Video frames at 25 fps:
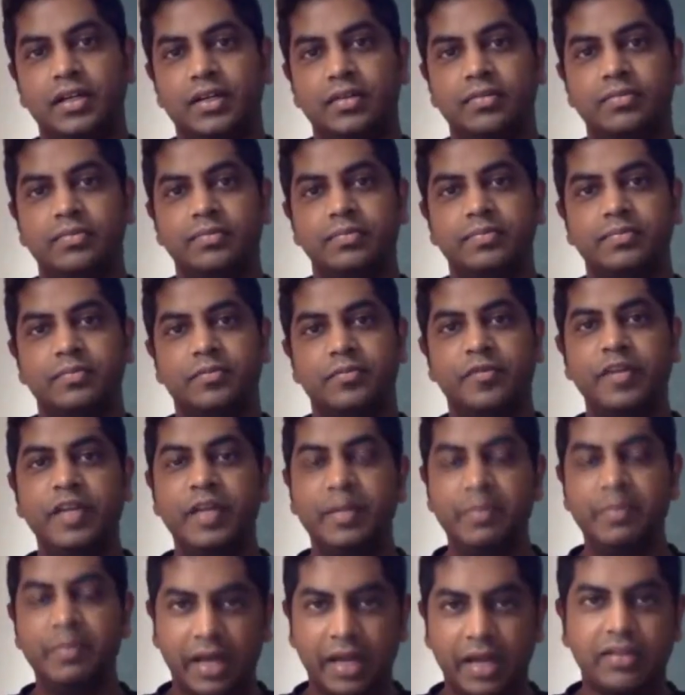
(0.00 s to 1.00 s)

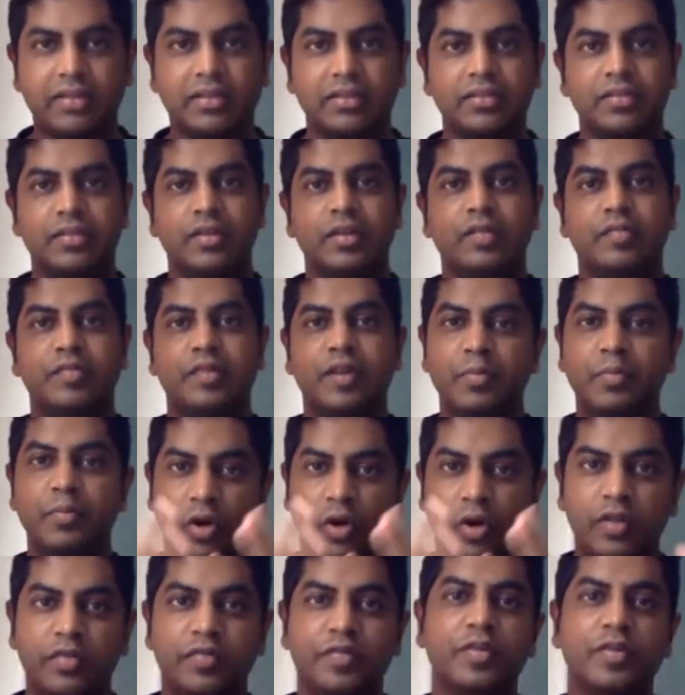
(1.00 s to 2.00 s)
feedback from all of
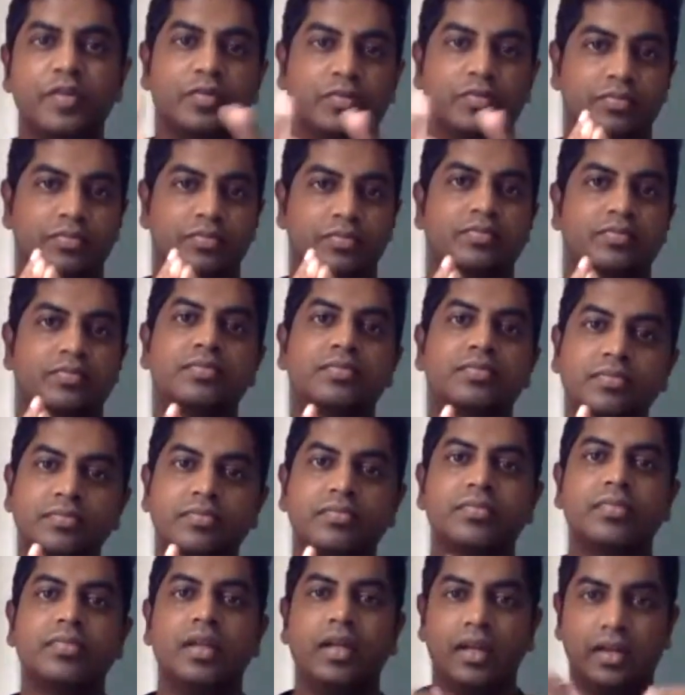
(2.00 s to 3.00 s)
you
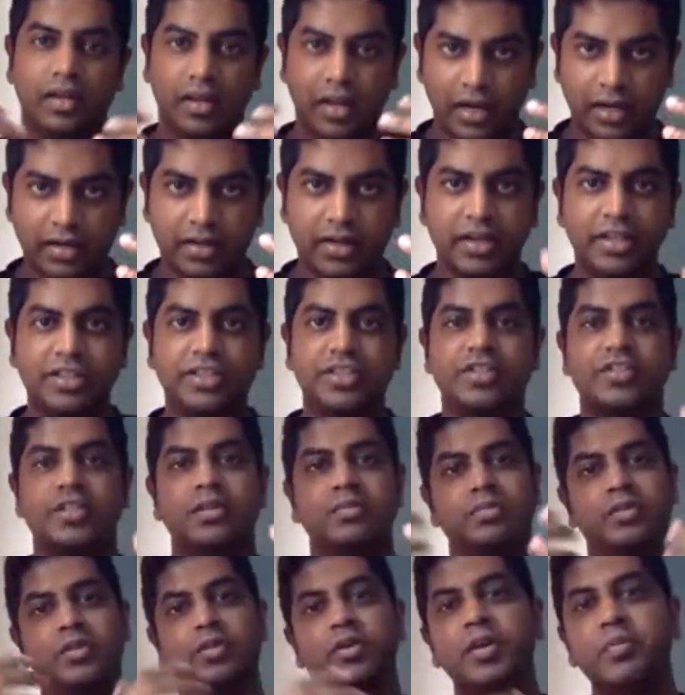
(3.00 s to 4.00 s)
and criticism to
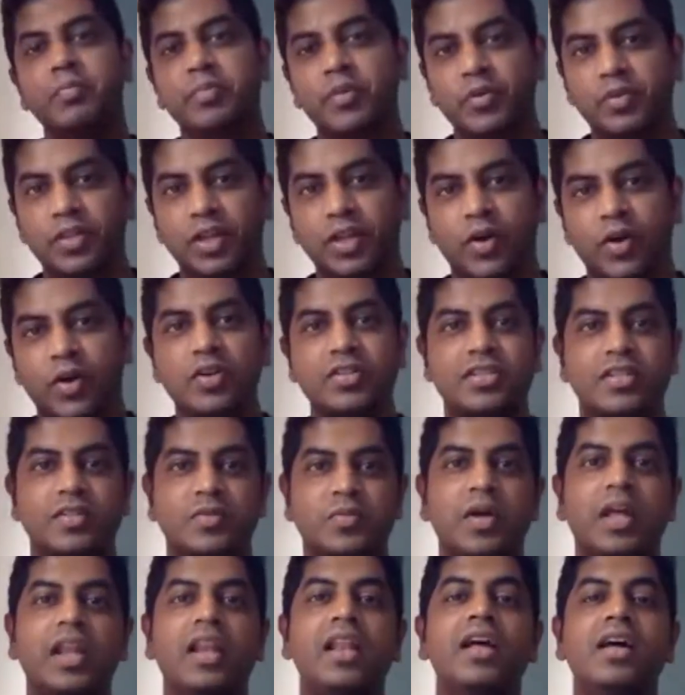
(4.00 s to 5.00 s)
improve the course as well.
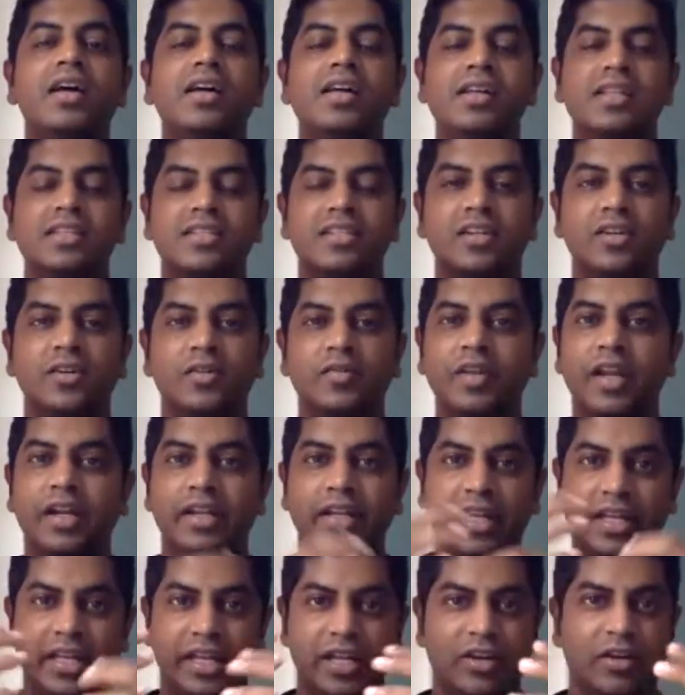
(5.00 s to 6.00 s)
So we are
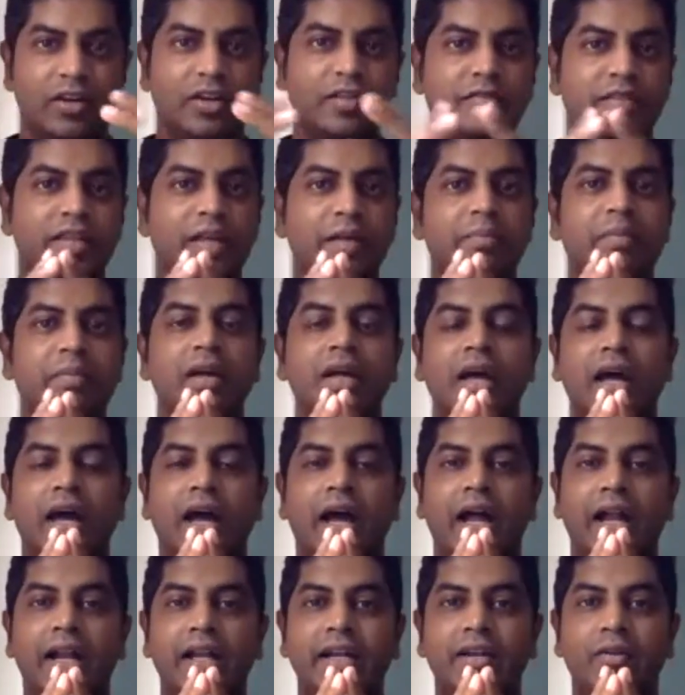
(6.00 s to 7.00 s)
taking all of them.
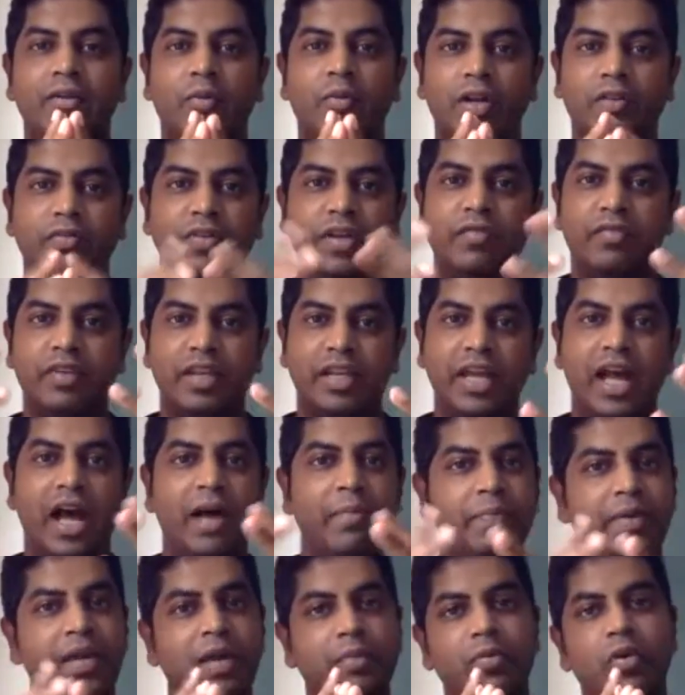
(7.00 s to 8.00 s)
And what we are very happy
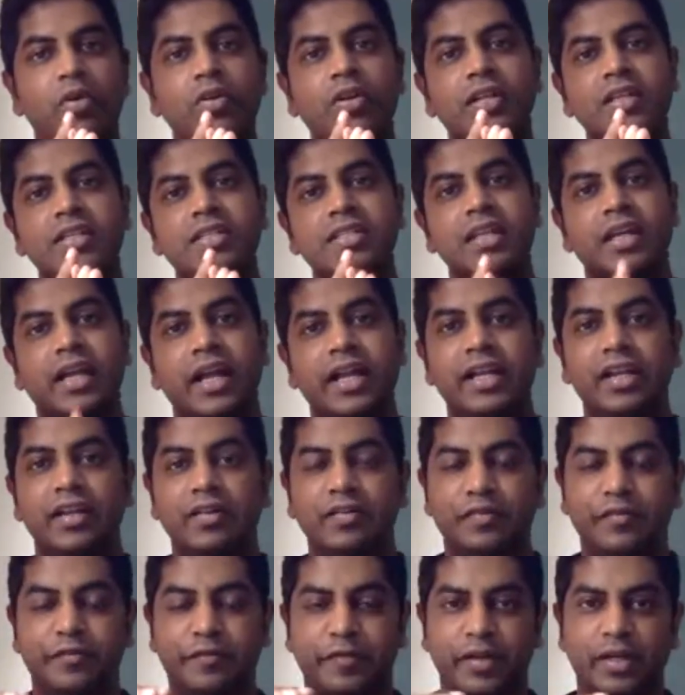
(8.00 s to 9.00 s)
about is the kind of
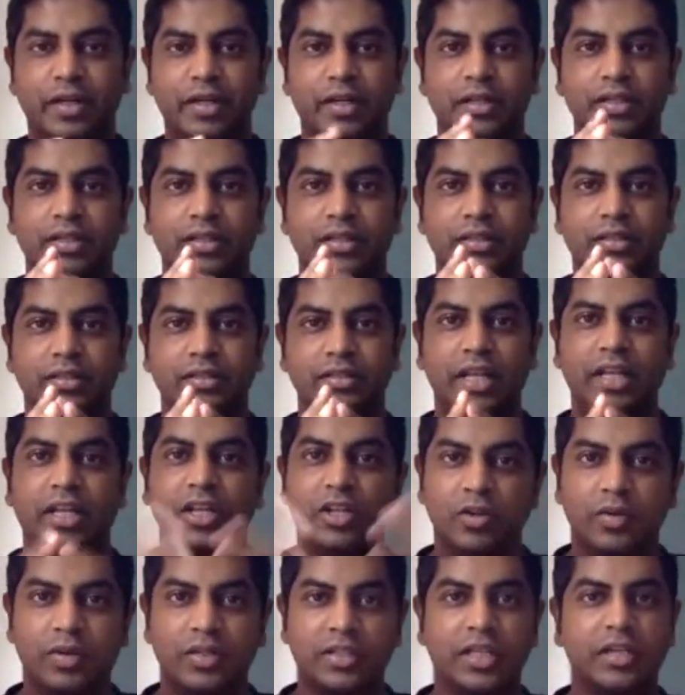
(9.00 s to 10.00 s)
turnover
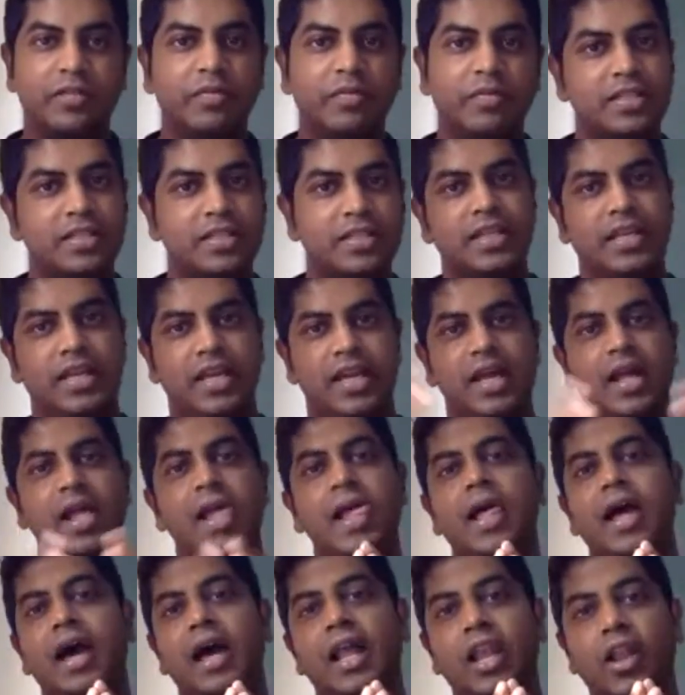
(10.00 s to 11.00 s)
that we are seeing.
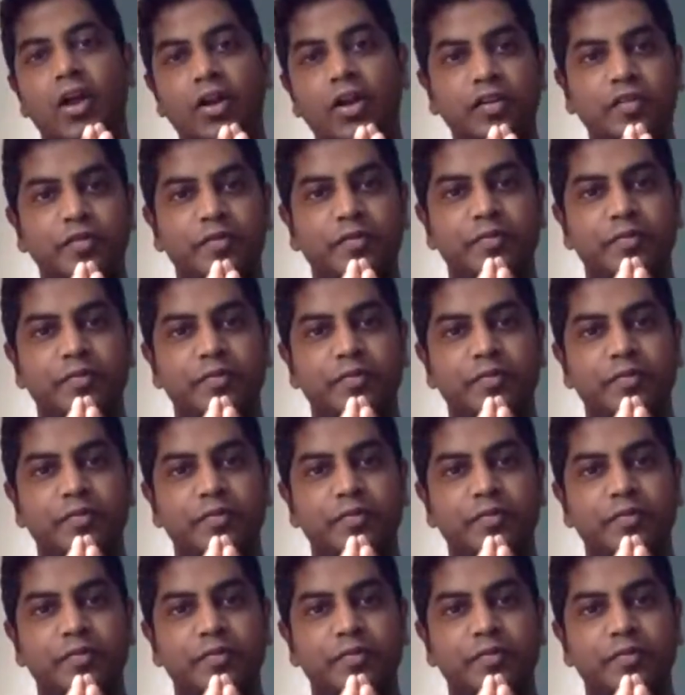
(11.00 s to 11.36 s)
A lot of